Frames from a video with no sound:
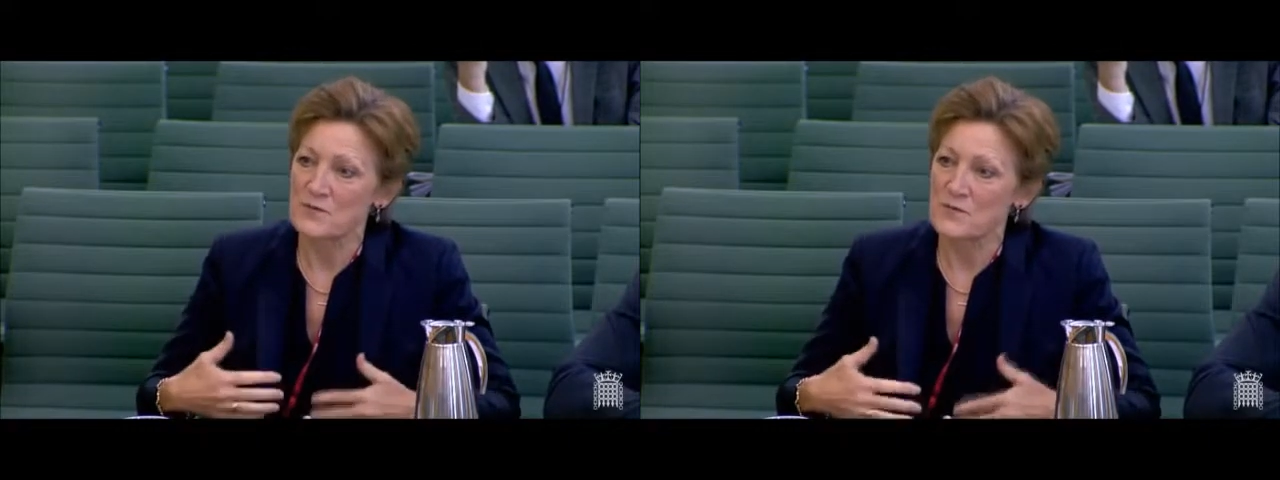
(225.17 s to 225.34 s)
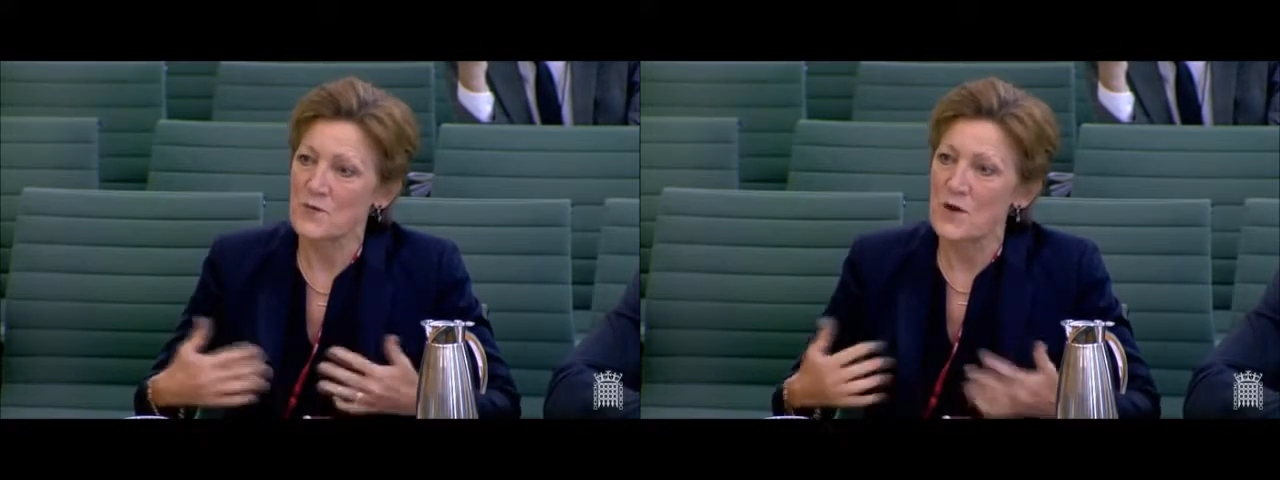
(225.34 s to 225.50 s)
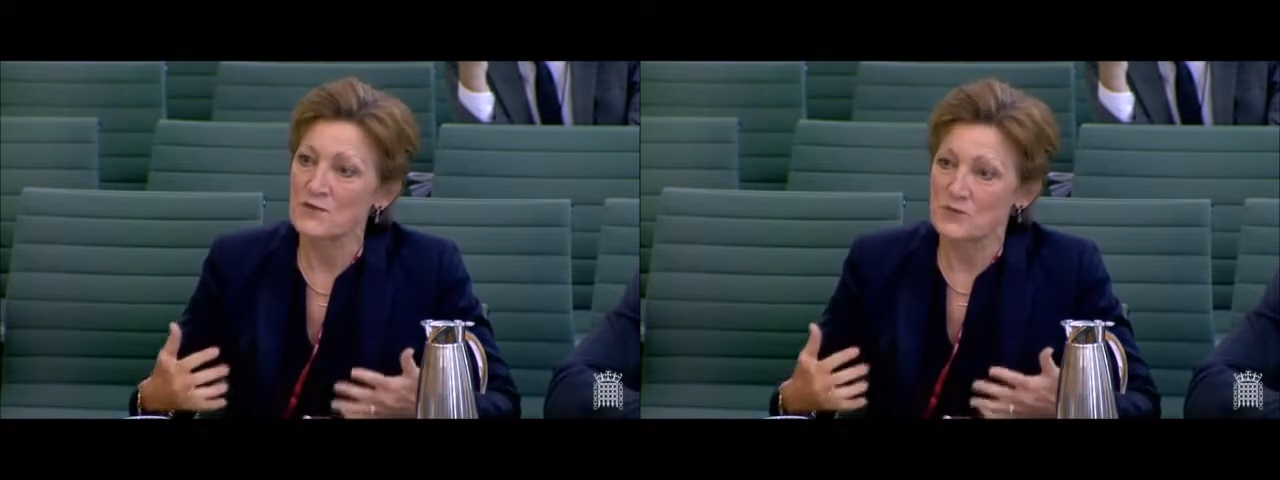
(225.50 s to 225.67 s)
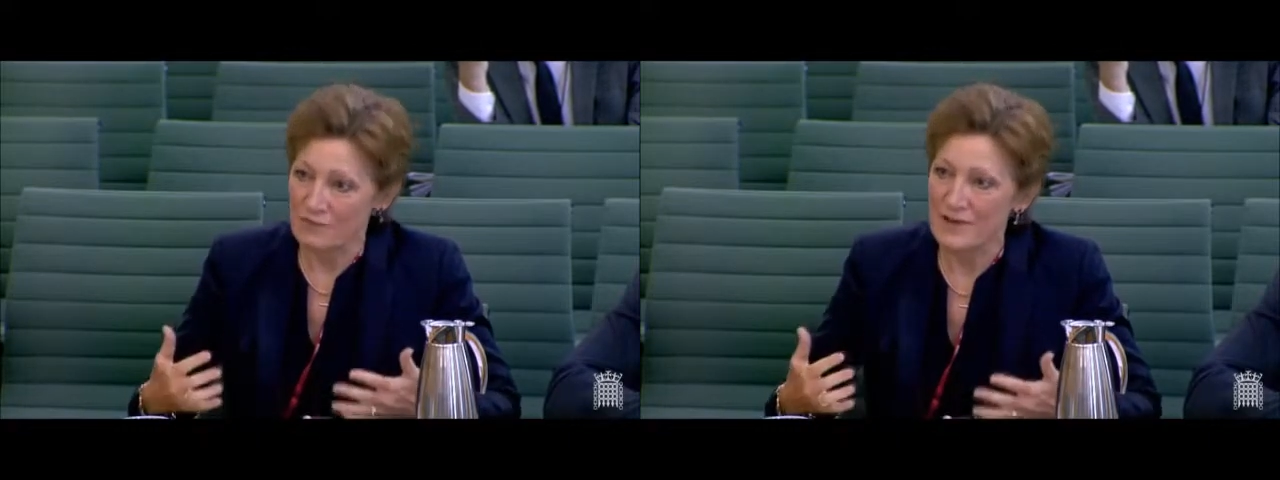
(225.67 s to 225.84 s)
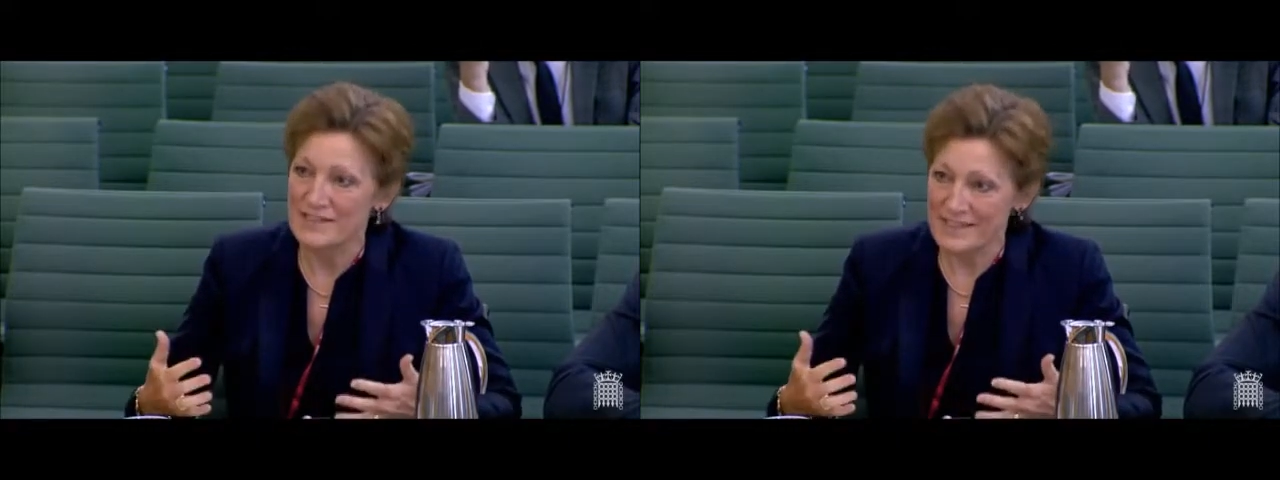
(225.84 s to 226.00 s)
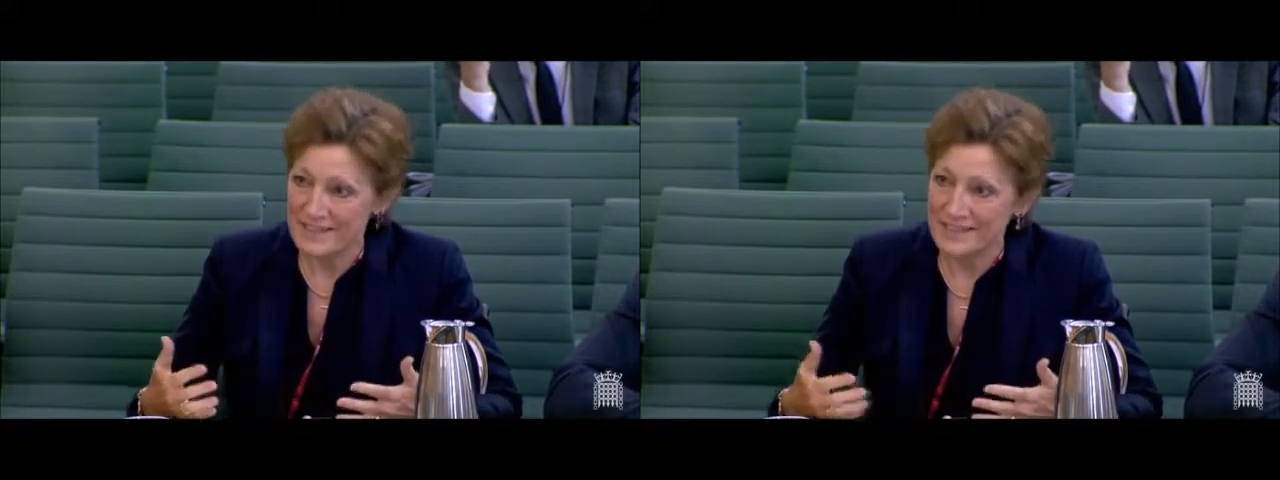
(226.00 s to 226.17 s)
weren't
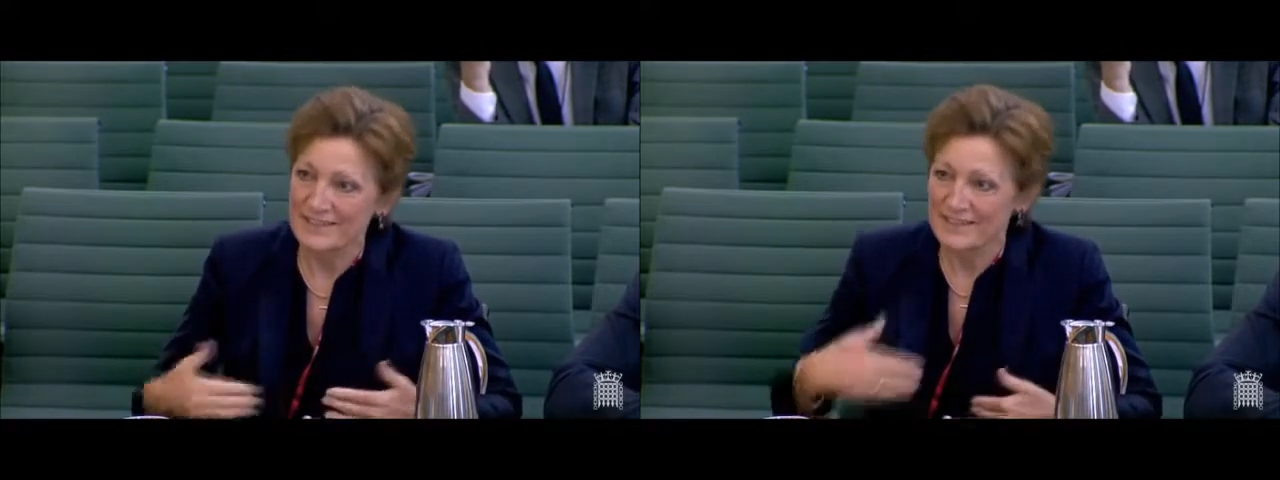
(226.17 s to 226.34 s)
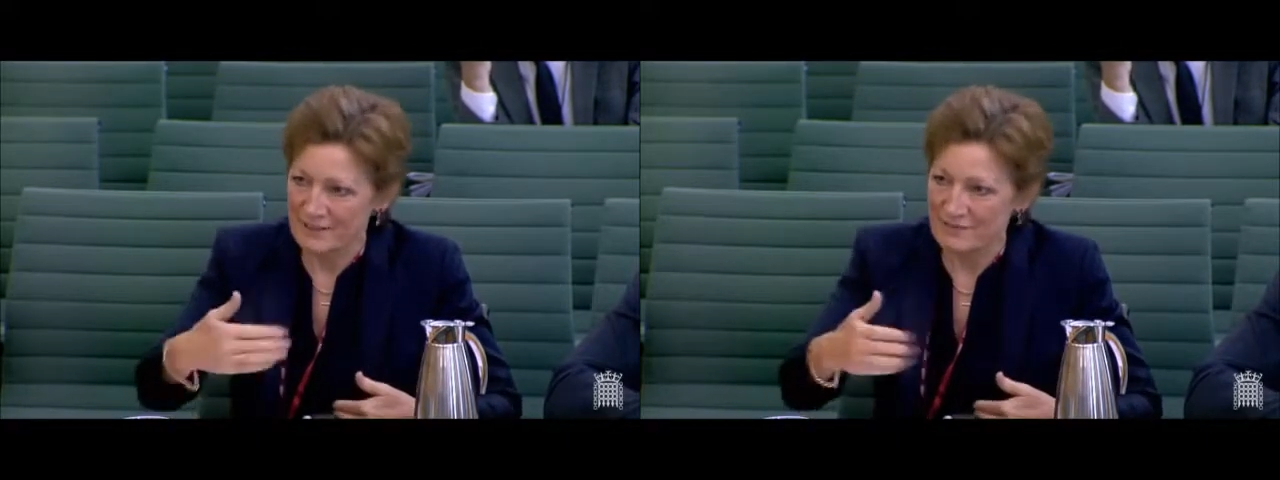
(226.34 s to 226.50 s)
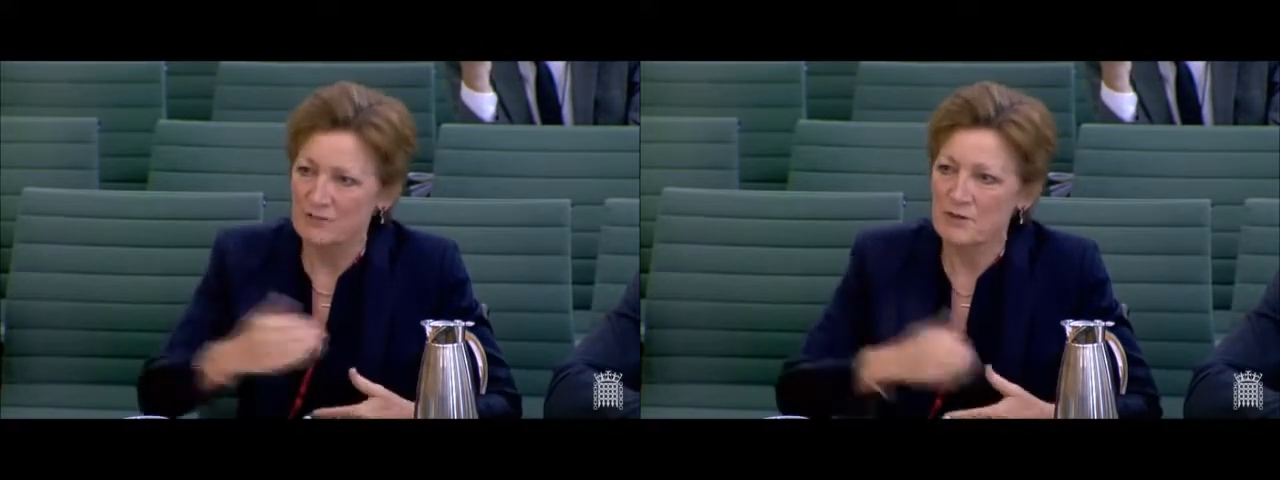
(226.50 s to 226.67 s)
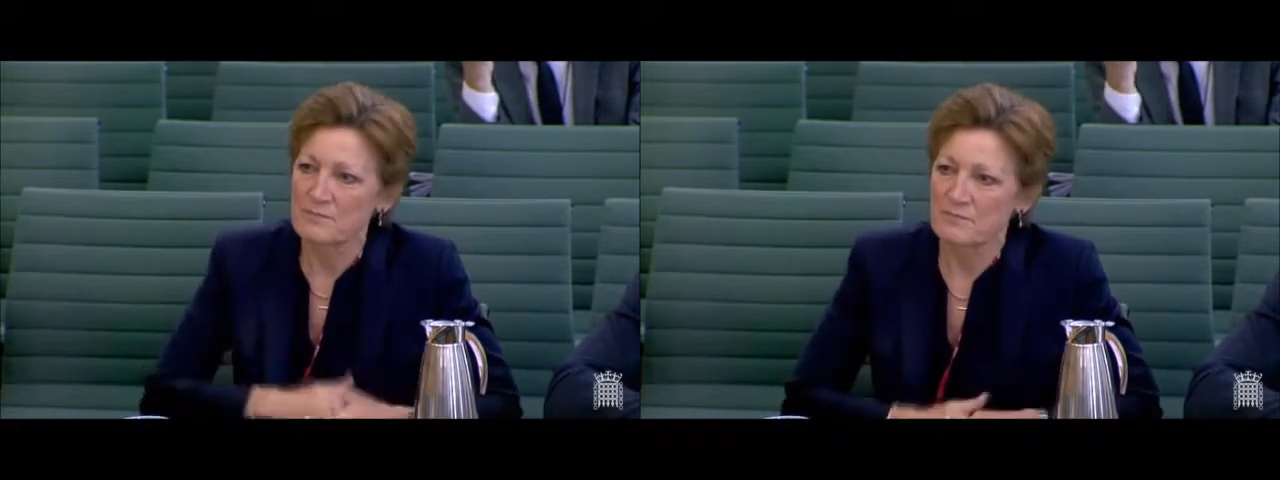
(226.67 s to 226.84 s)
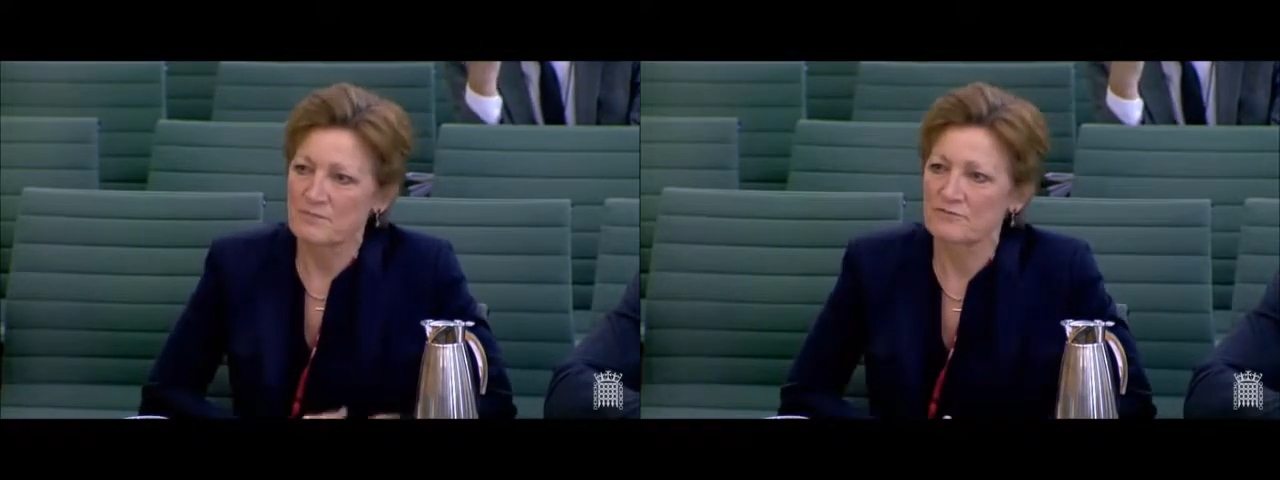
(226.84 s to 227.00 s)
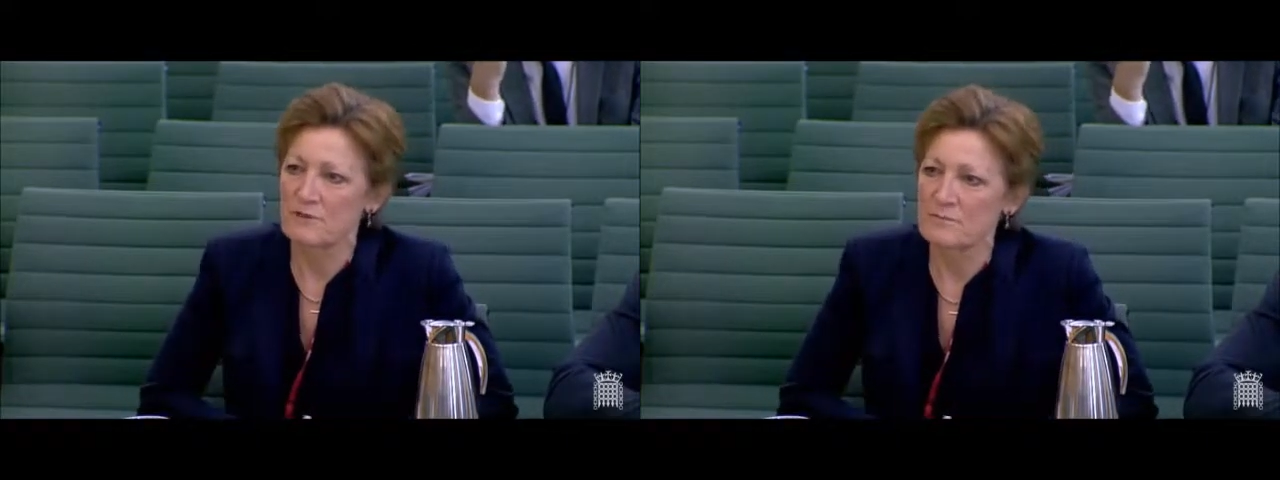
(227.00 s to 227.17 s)
ready
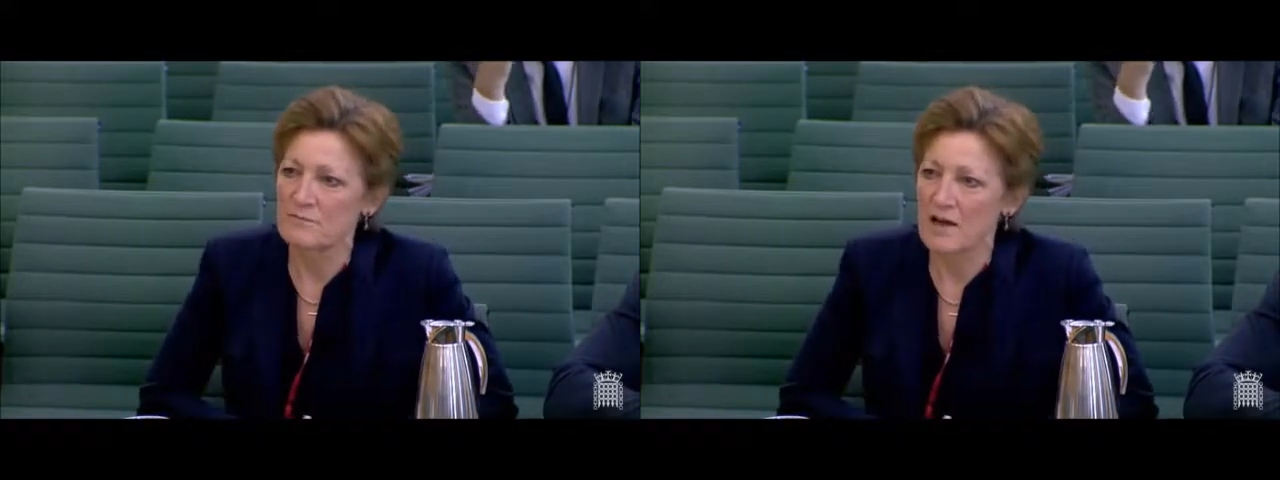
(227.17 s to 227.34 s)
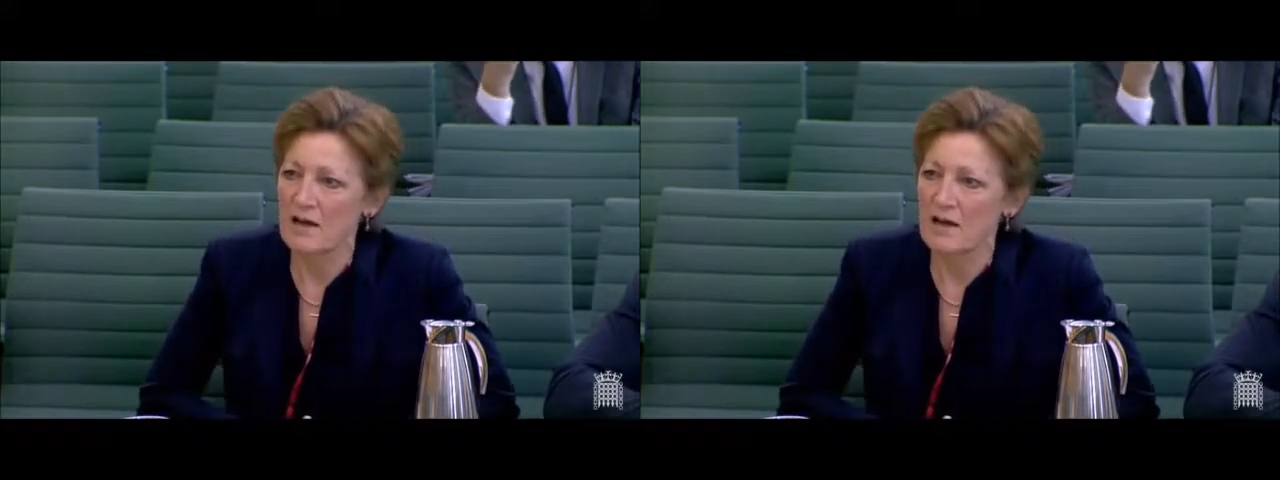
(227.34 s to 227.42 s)
from